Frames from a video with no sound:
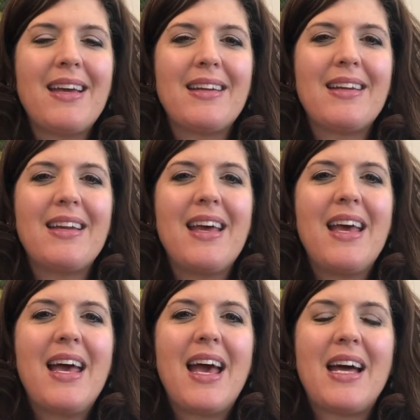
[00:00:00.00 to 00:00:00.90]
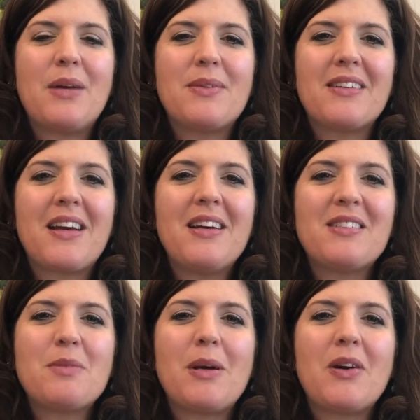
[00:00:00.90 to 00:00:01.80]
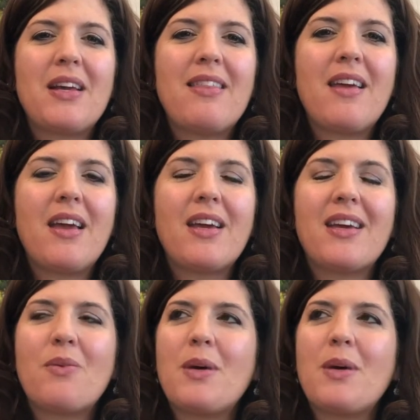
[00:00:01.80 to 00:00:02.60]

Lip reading: and it was a customary thing